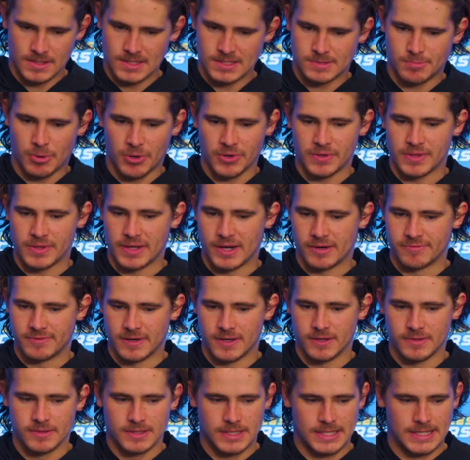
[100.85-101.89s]
It's part of the
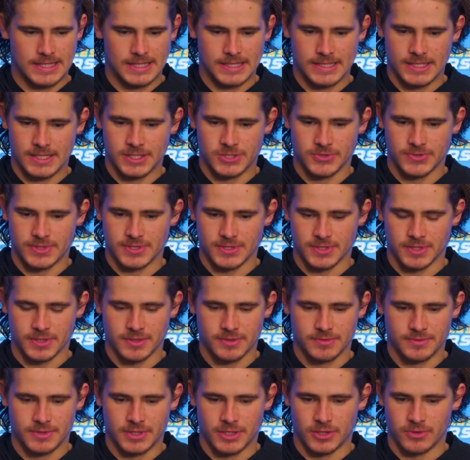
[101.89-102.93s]
NFL. Uh, injuries
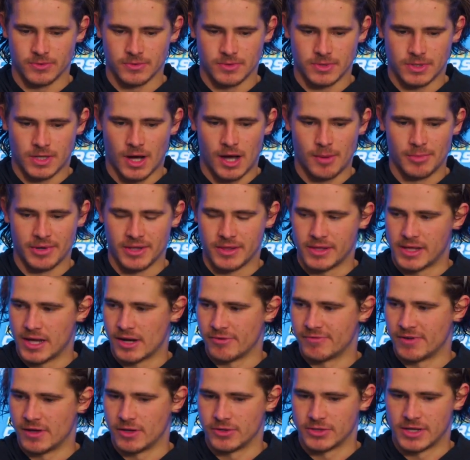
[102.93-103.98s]
are, you know, common in the
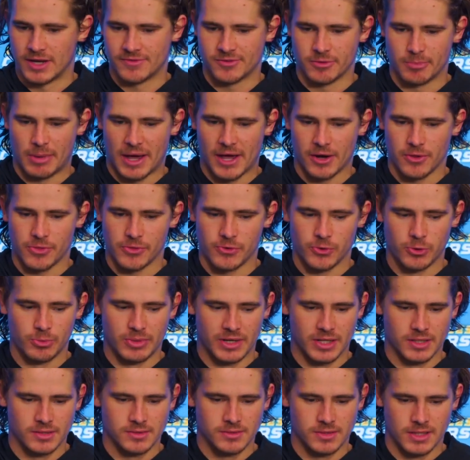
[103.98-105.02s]
NFL, and you have to battle through them,
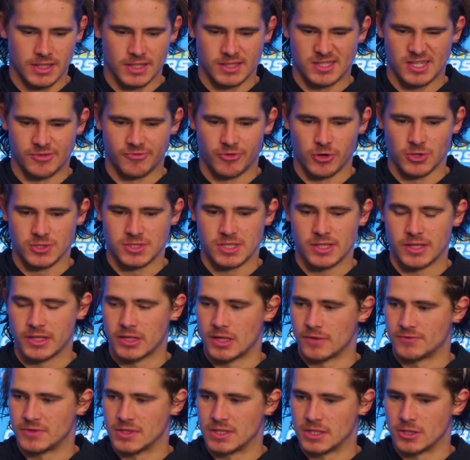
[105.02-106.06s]
and, and it's adversity that you
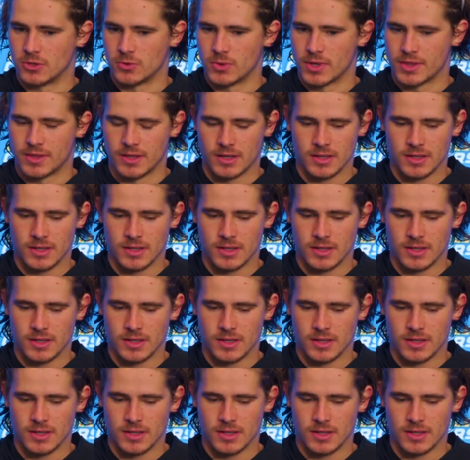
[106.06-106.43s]
have to deal with.